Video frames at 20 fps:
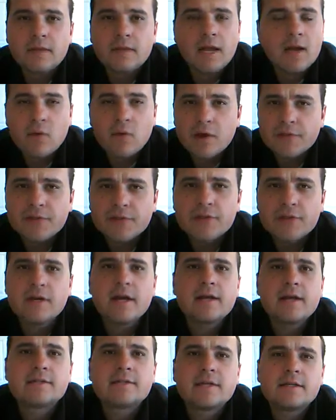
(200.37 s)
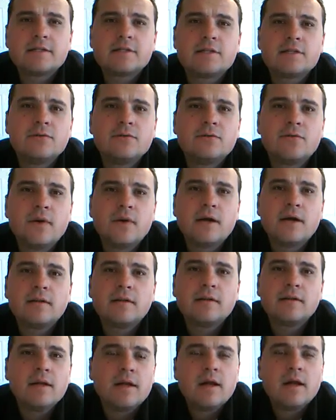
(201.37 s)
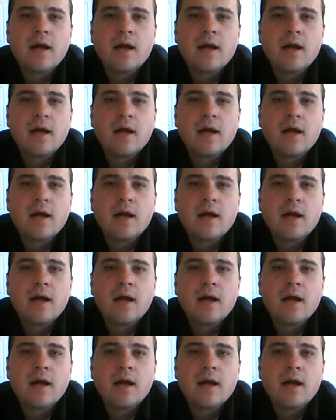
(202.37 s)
I want the United States to do well.